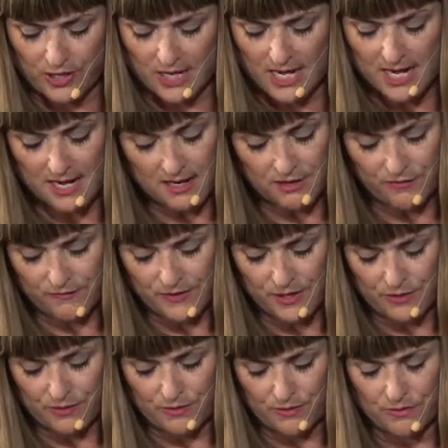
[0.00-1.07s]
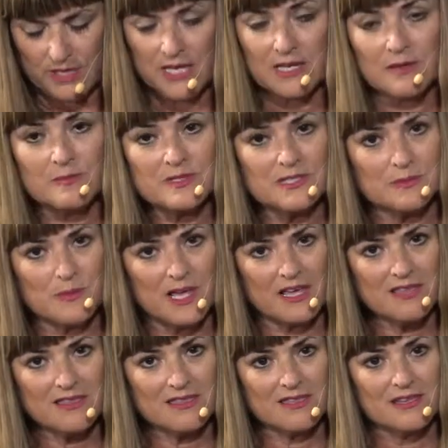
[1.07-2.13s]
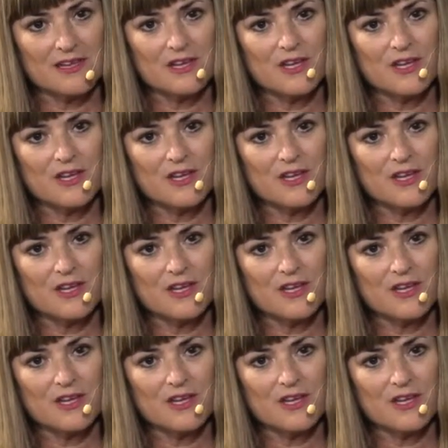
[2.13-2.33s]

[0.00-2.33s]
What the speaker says: going to interview Kim Smith,